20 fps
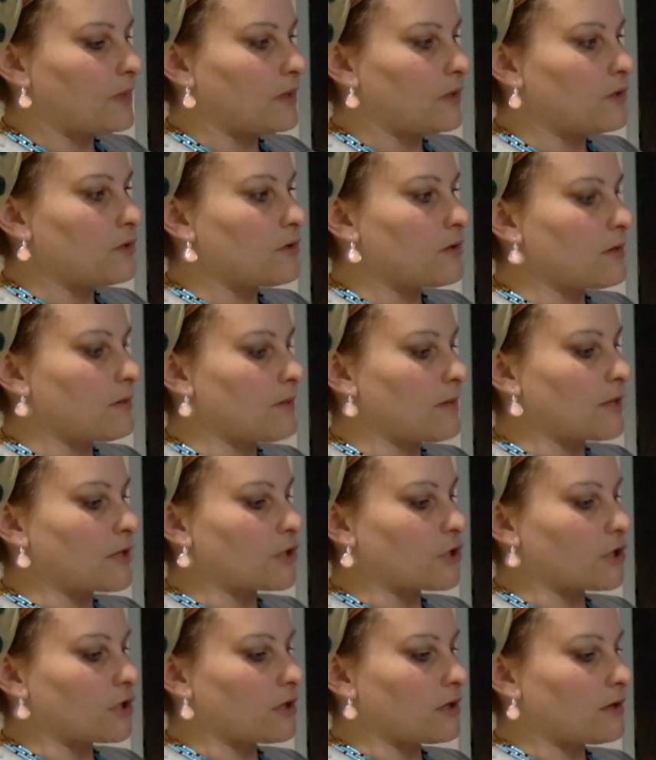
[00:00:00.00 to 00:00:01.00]
you can
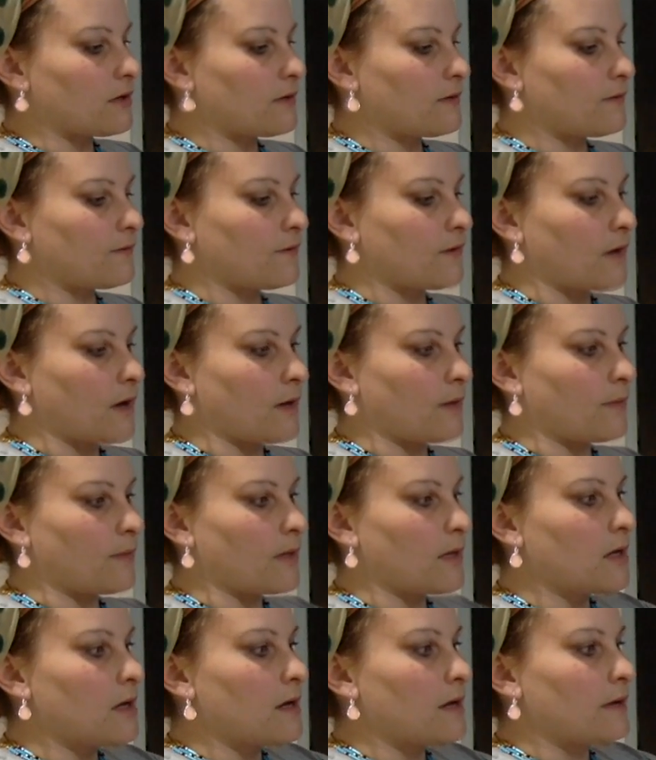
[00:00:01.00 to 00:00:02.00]
measure from
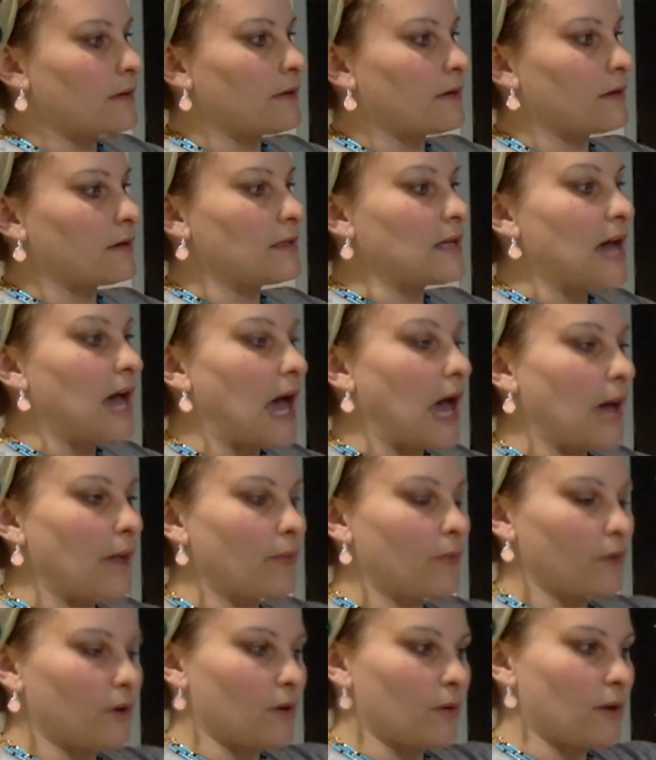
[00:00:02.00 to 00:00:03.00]
the
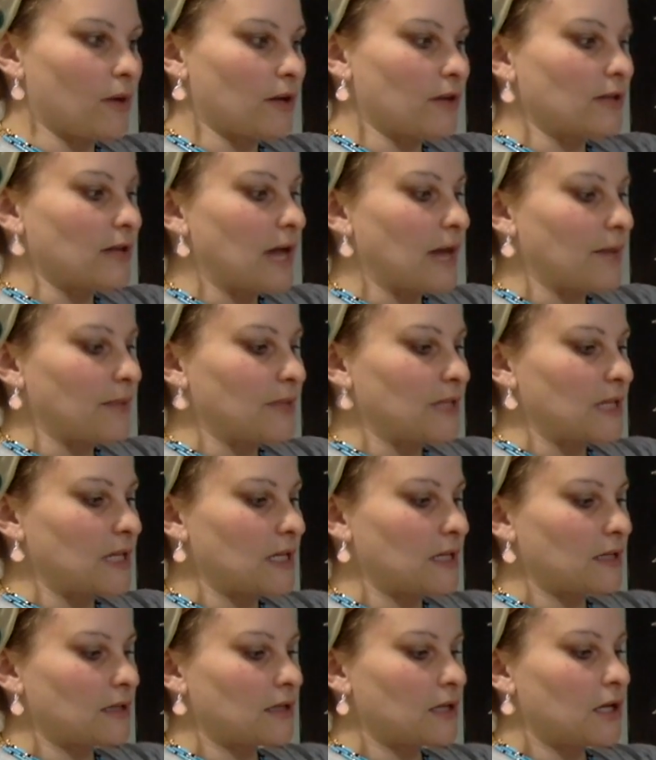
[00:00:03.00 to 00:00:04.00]
top where you want your top
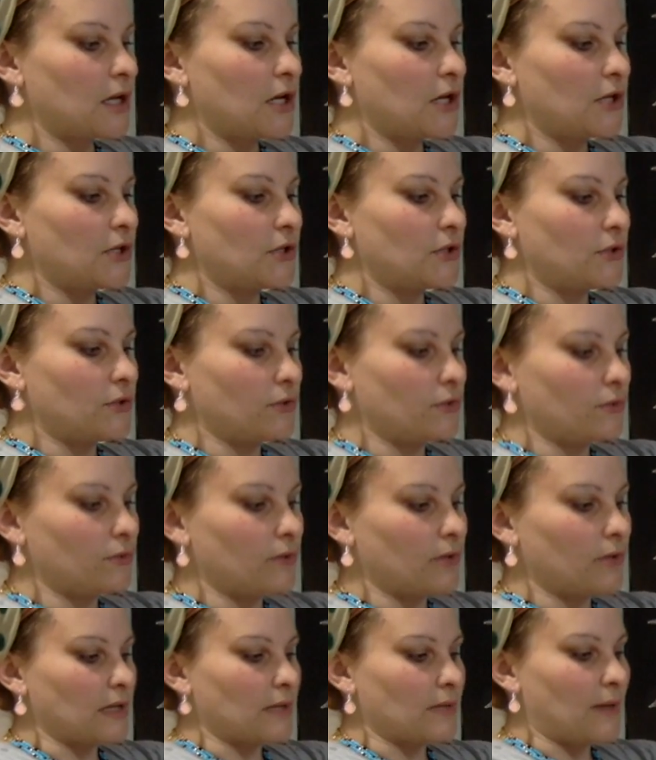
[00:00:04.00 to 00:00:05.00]
stays to
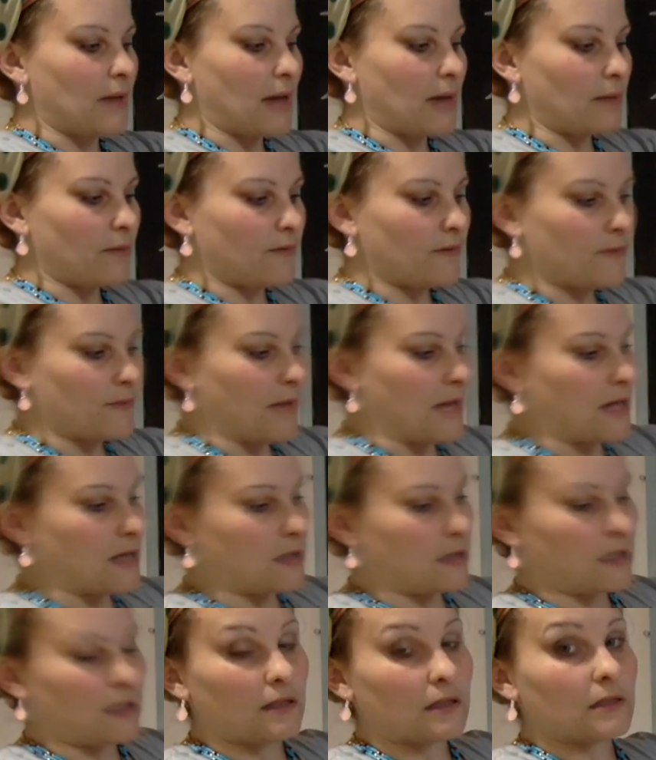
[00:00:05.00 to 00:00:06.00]
the bottom of your
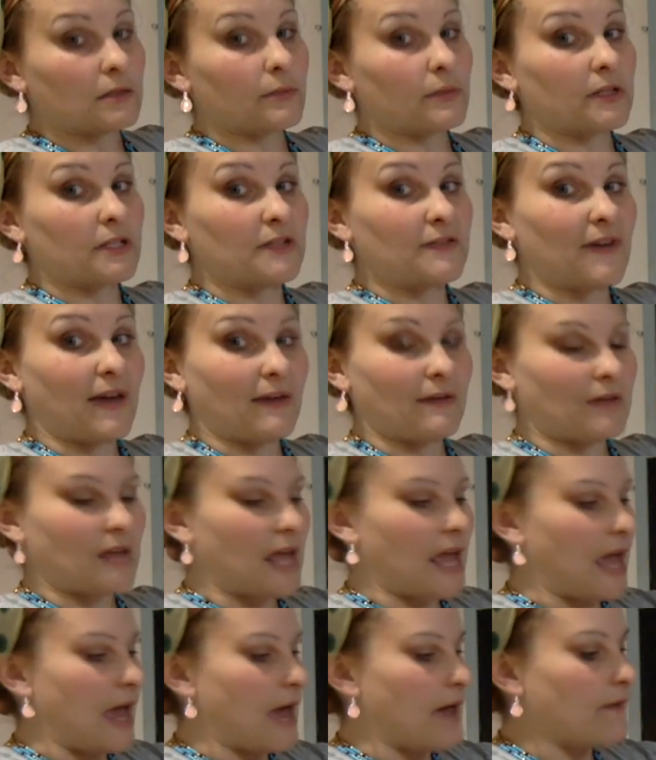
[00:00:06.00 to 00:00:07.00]
binding. This one is
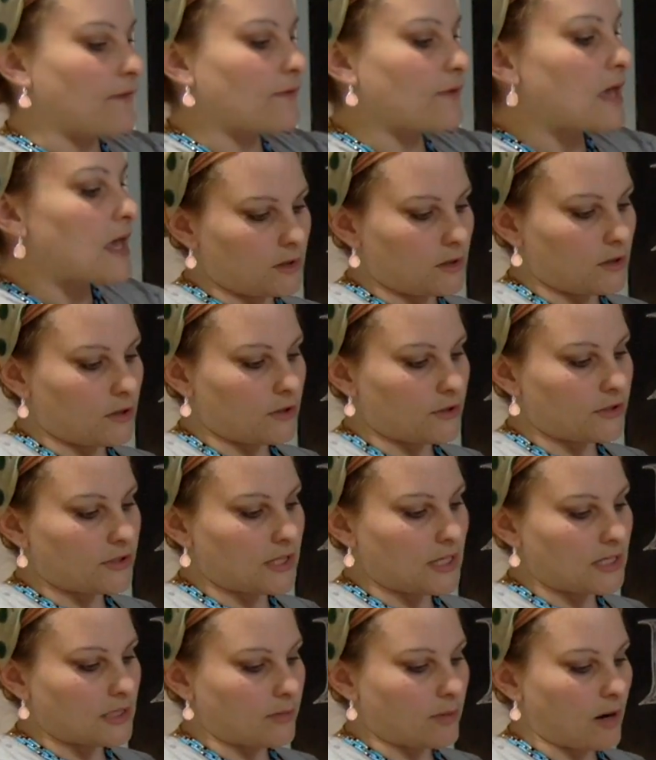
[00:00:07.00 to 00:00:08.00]
5.5. Her
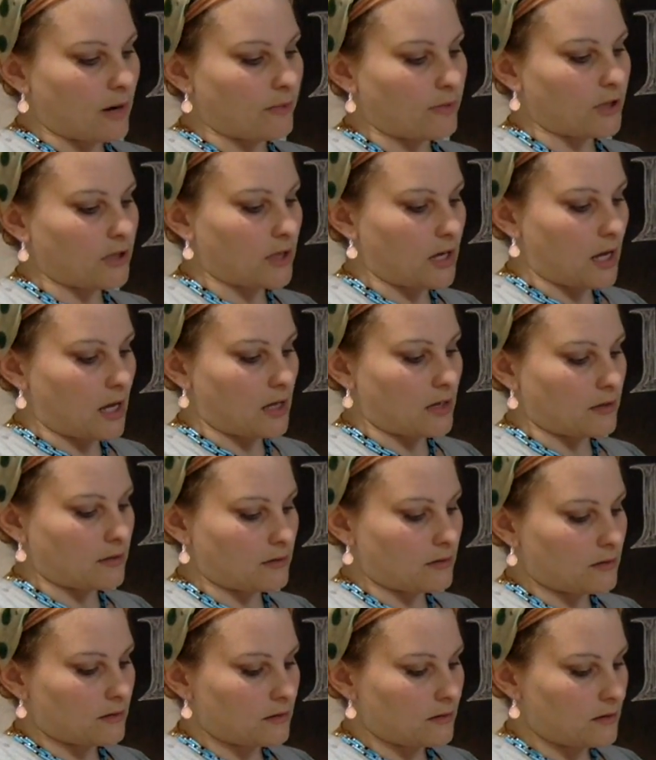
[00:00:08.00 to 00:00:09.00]
stays are probably going to
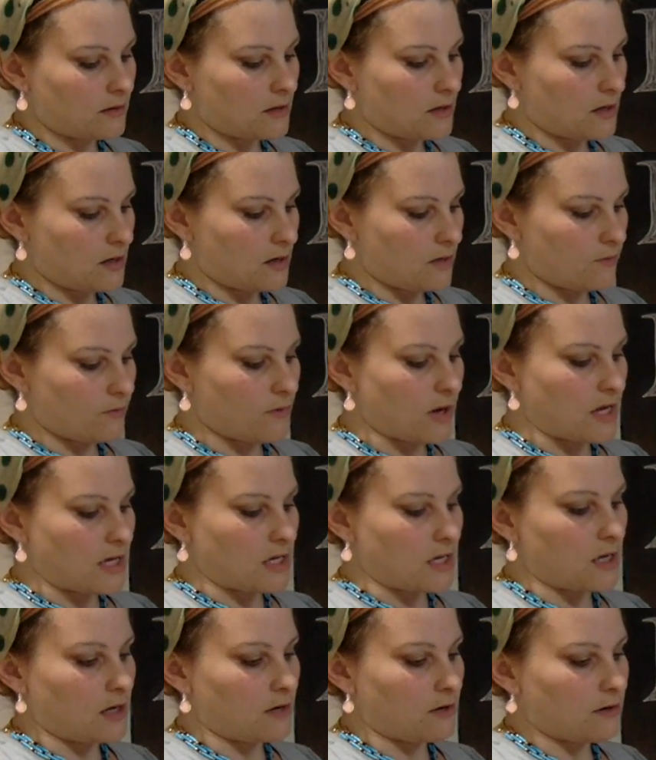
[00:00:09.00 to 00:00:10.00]
end right
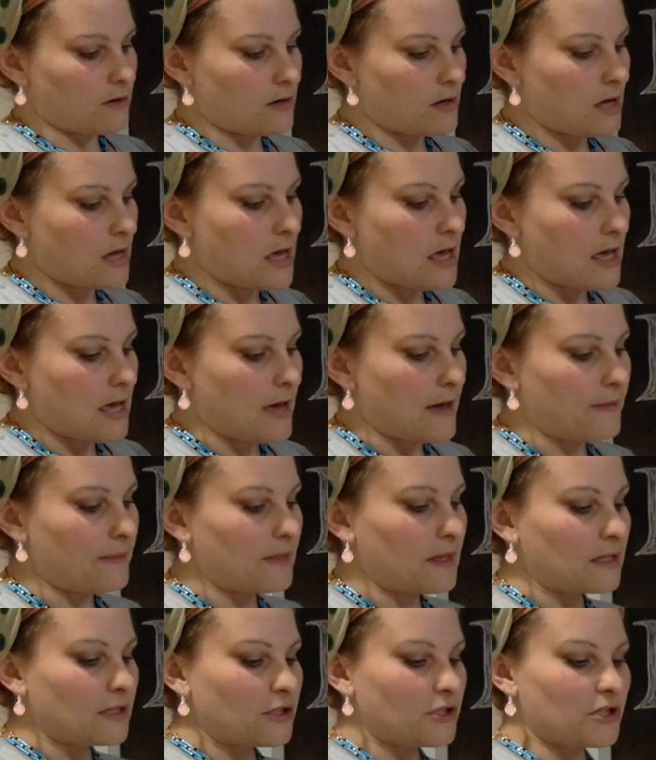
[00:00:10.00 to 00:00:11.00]
here, and
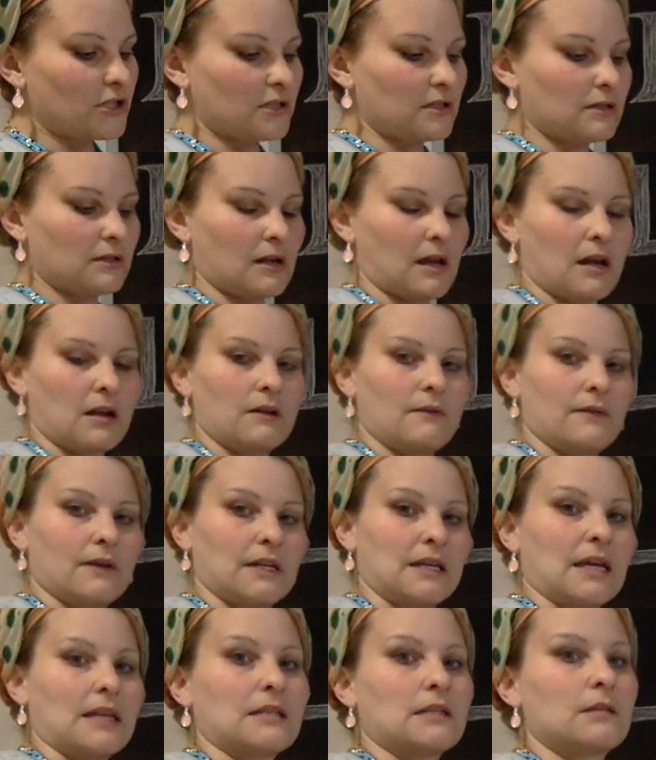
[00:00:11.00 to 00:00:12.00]
that's just kind of a
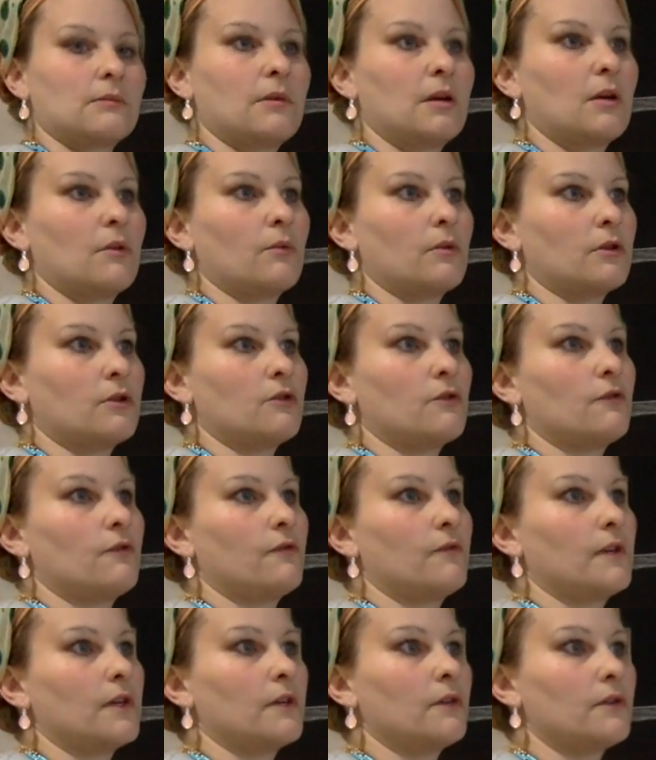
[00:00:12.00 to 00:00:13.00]
guesstimate. When you
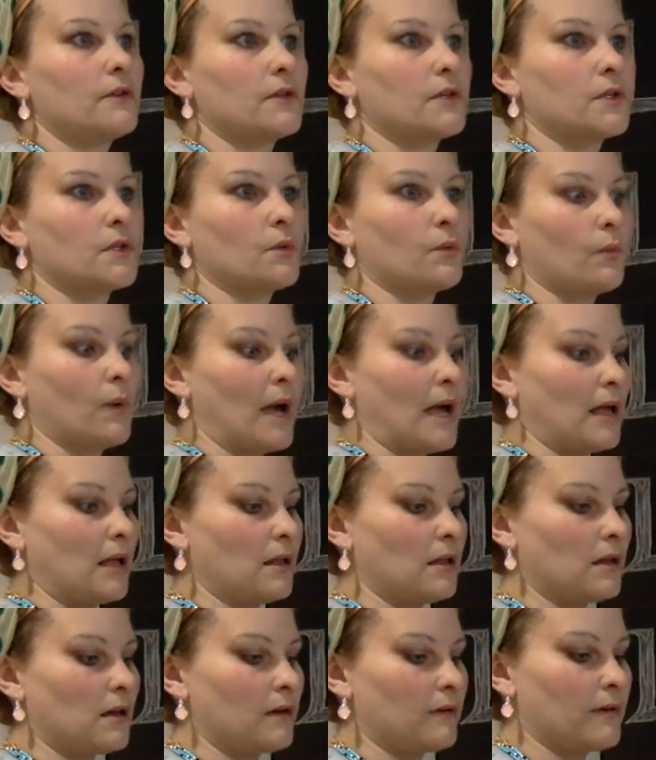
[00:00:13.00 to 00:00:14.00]
feel the
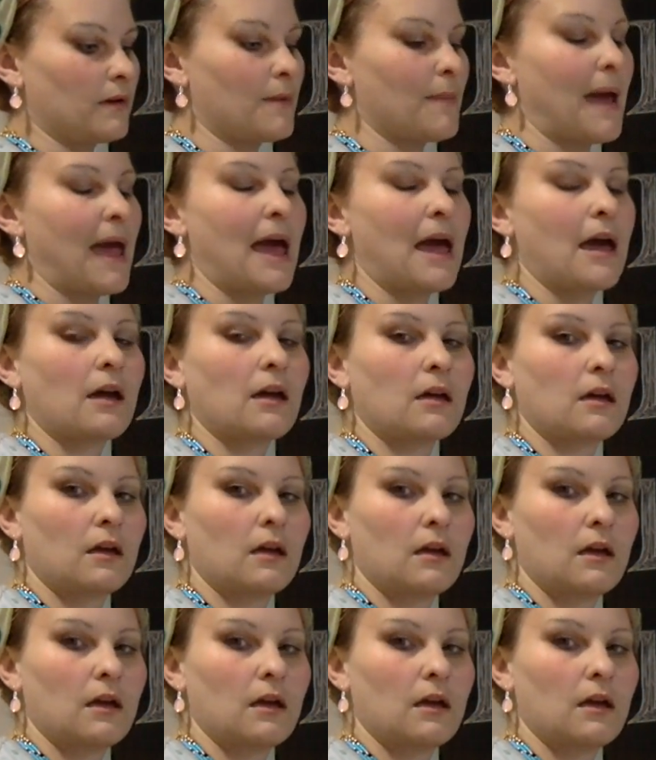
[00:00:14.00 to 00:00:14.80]
swell of your back,